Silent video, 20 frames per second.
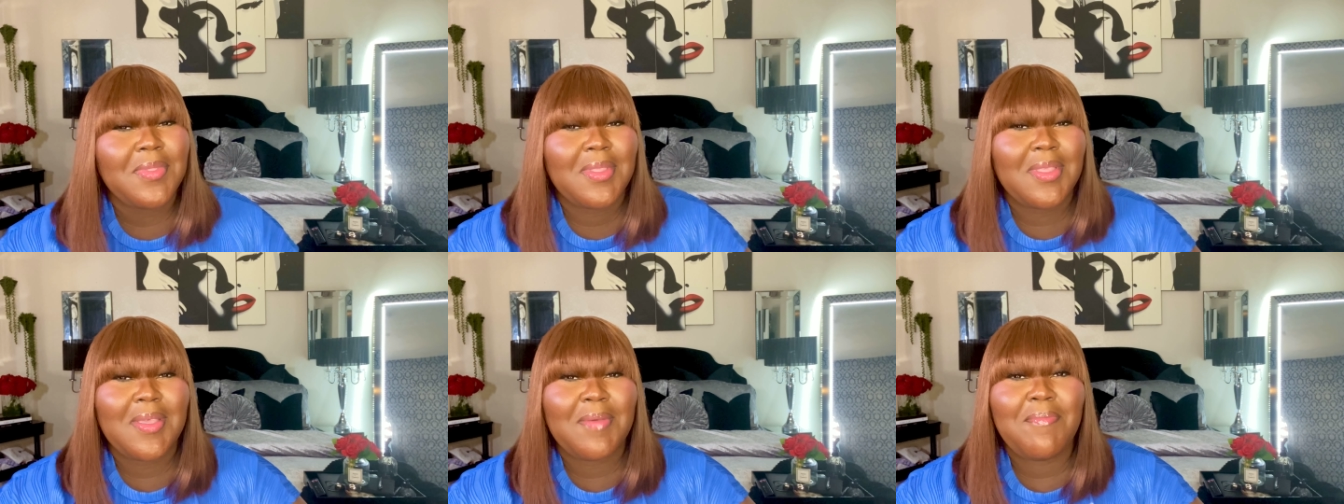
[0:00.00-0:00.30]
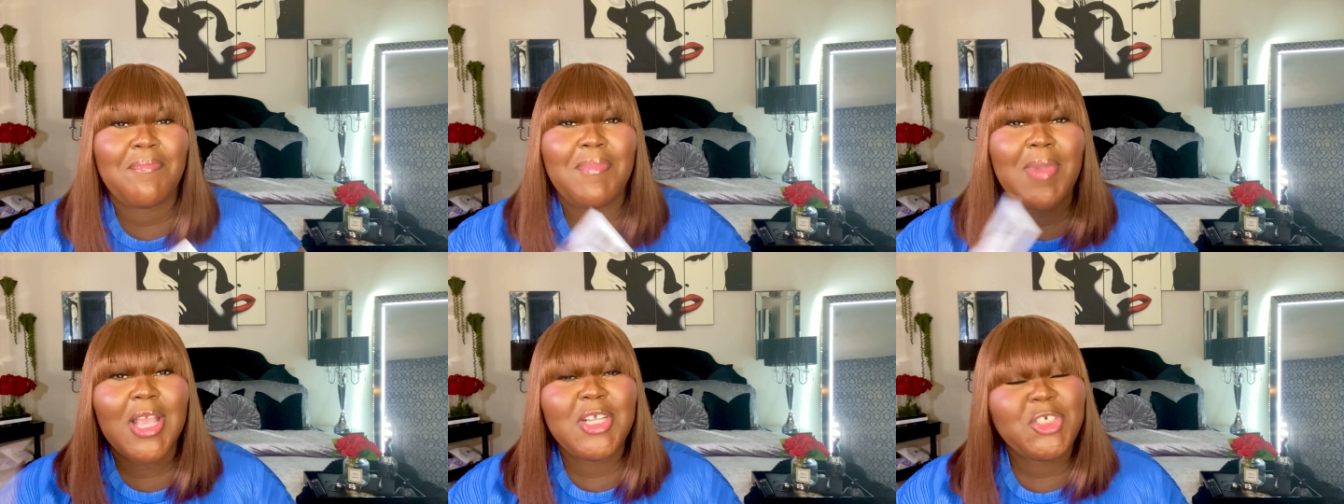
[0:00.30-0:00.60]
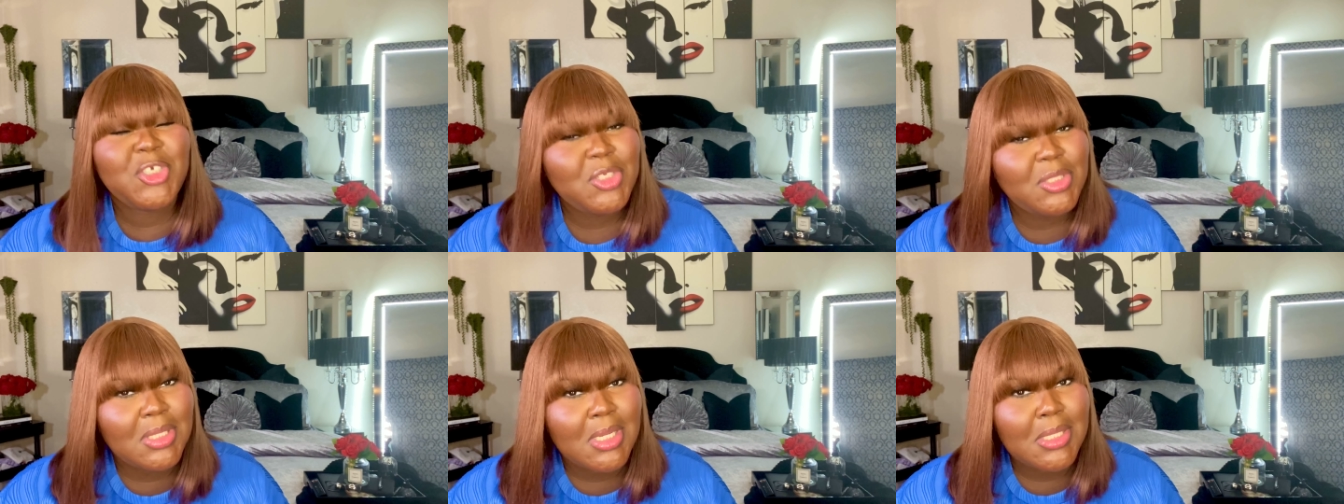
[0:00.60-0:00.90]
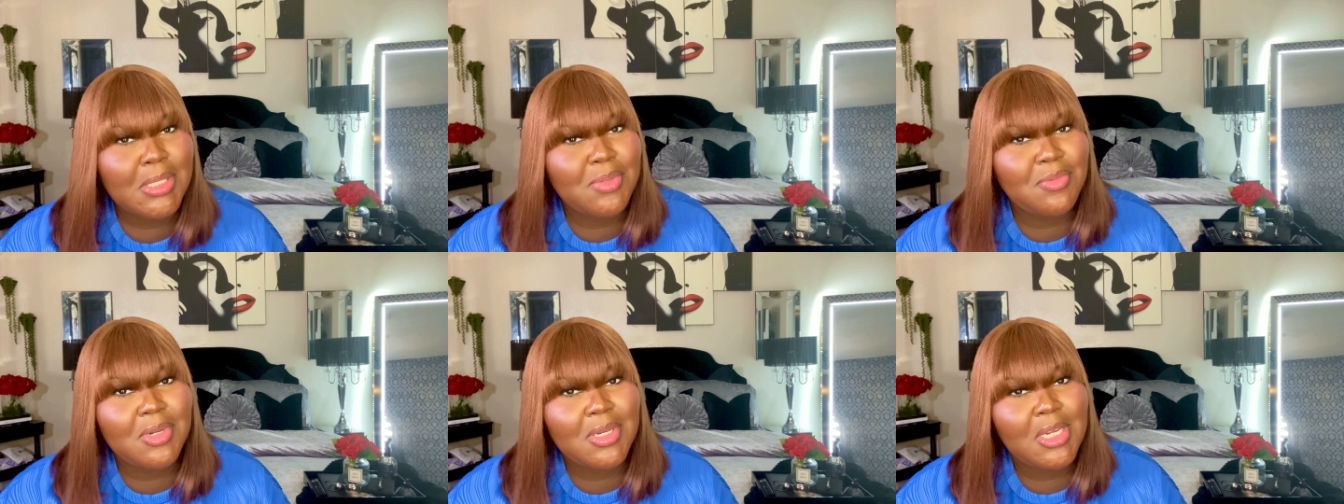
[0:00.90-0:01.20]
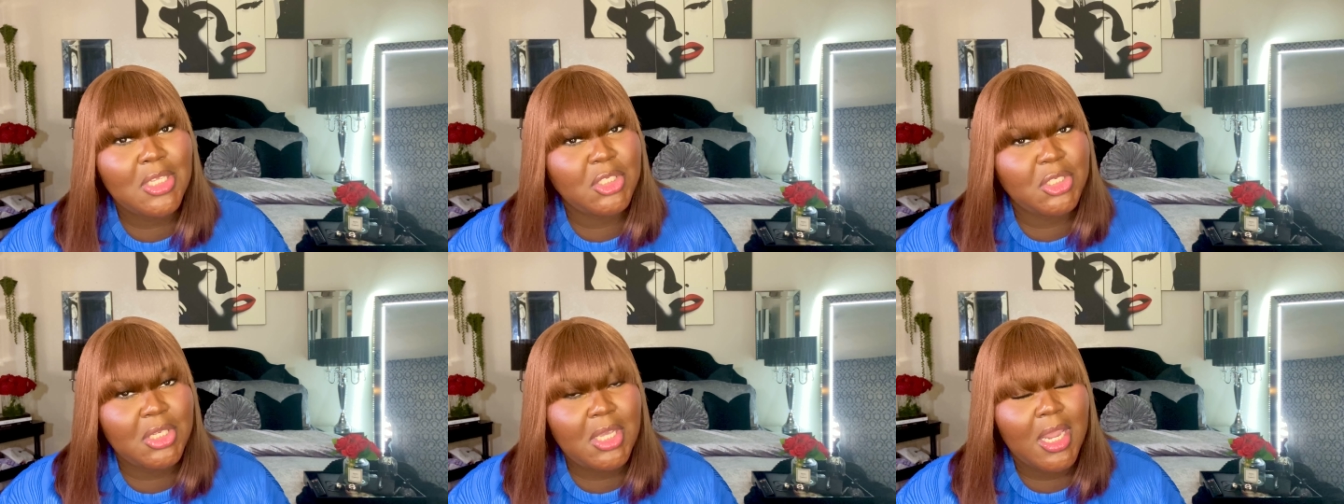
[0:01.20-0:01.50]
Make sure you tell
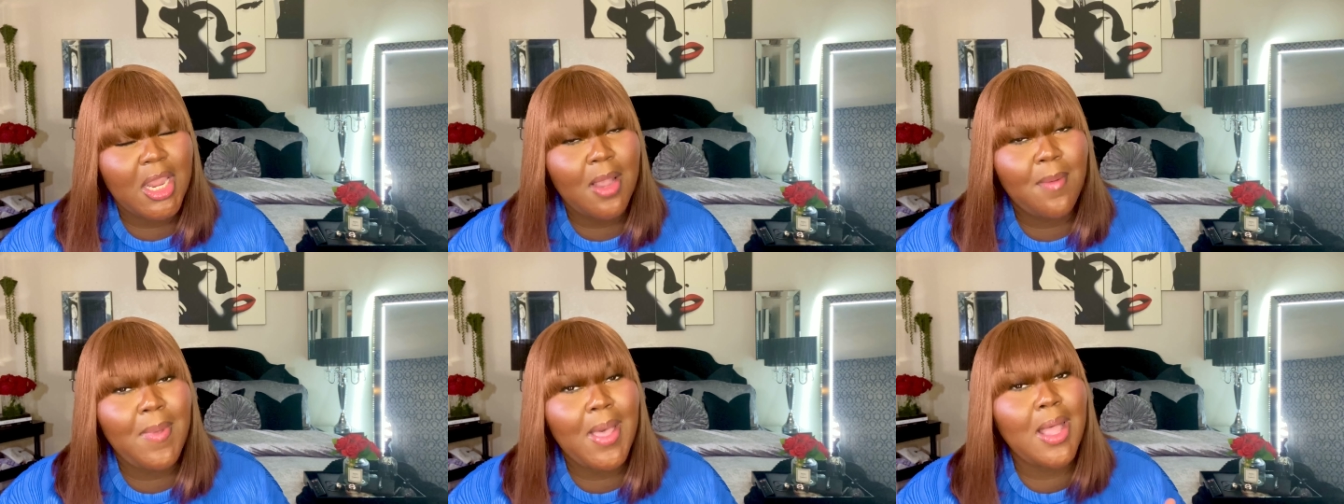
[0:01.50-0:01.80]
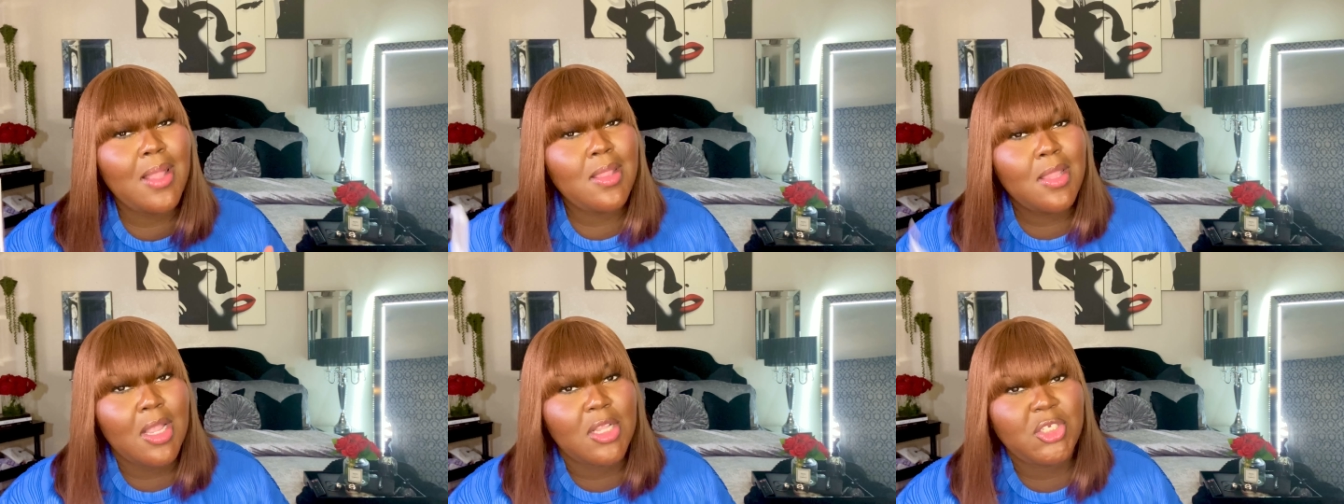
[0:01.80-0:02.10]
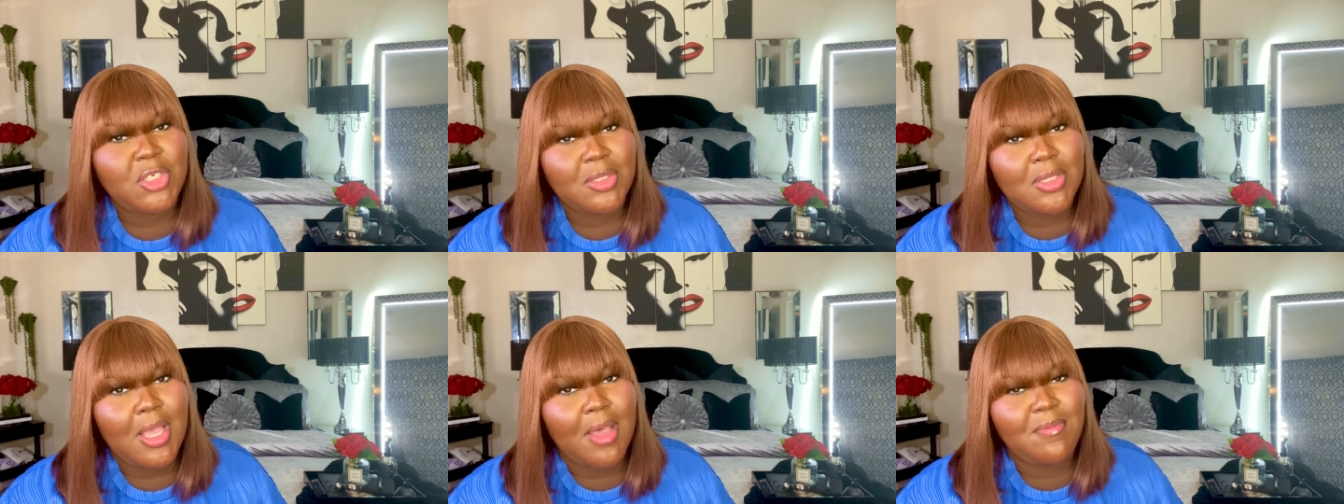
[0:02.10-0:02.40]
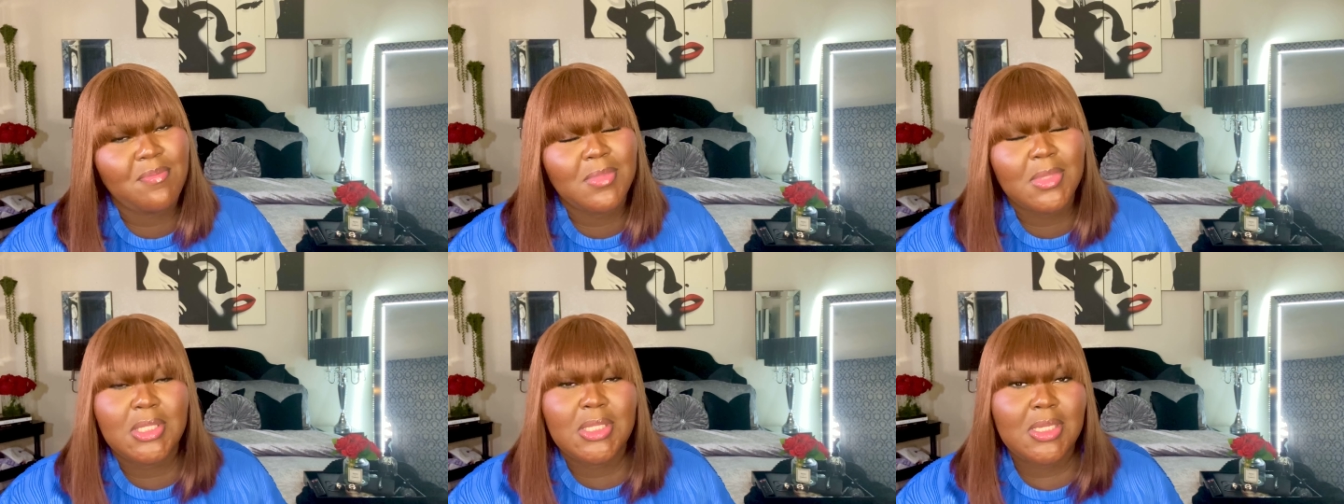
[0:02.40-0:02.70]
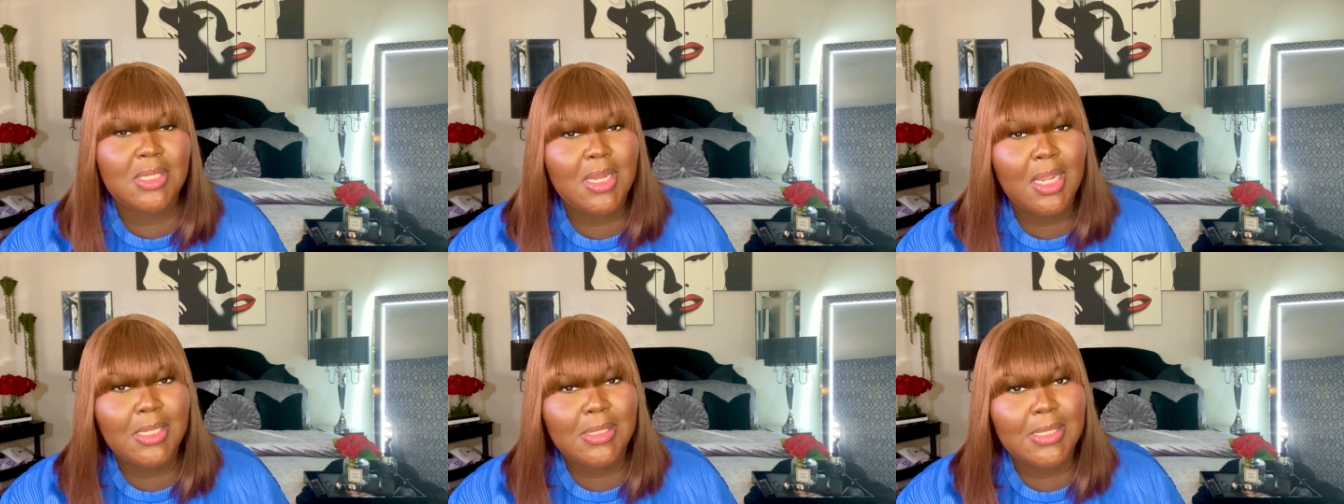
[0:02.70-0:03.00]
someone that you care about, that you love them.
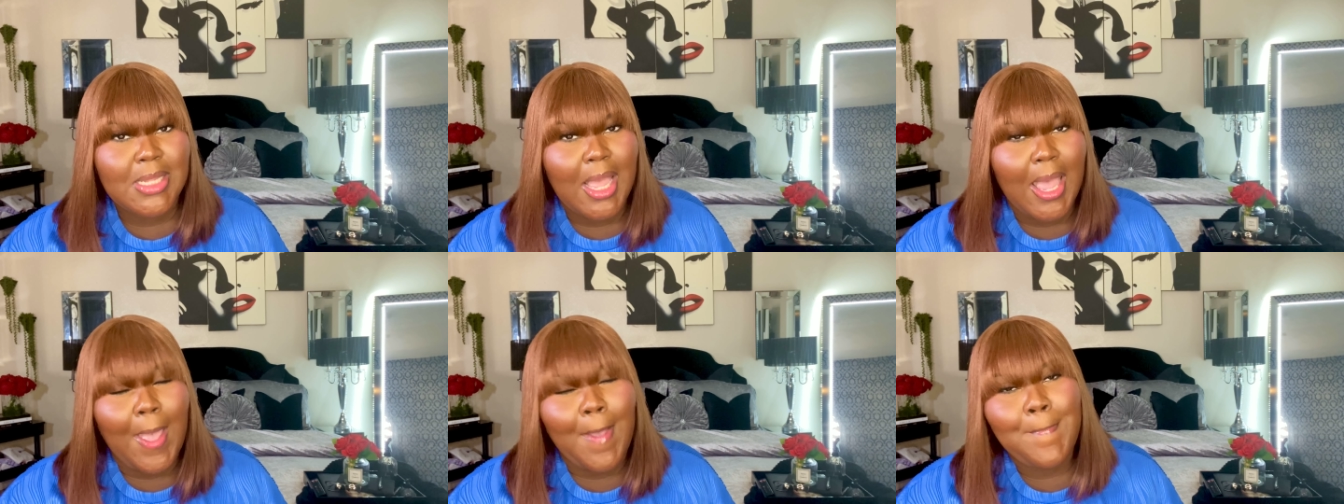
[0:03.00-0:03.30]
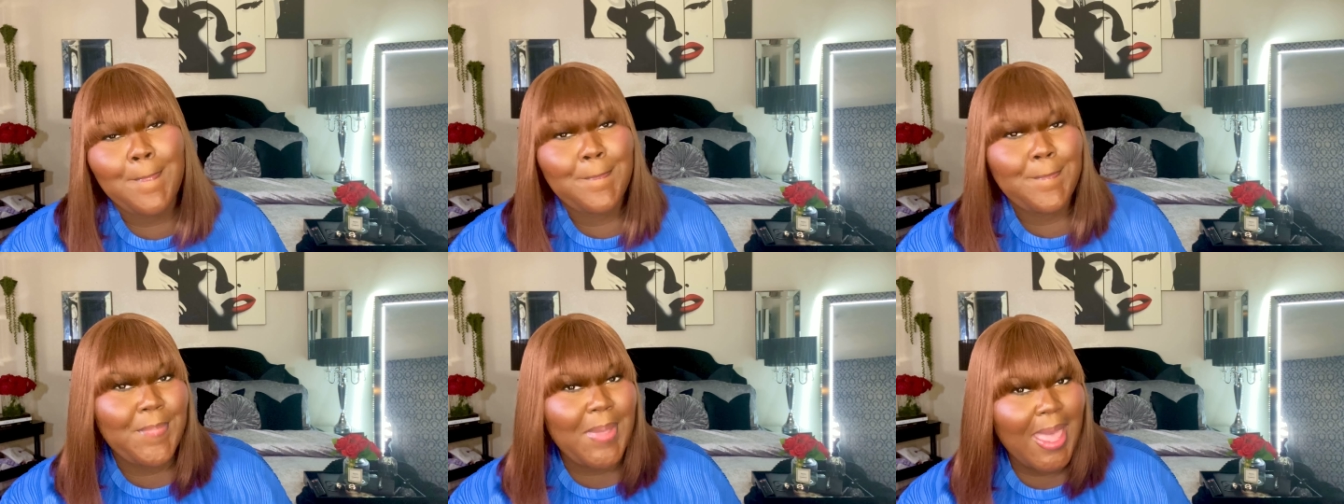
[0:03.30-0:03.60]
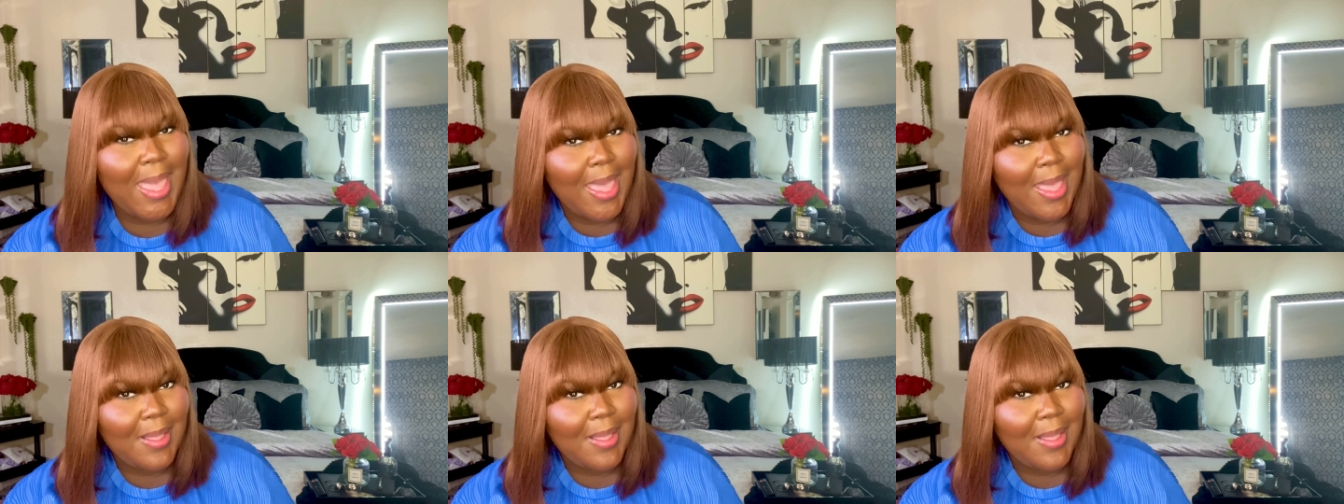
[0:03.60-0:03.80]
Until next time. Bye.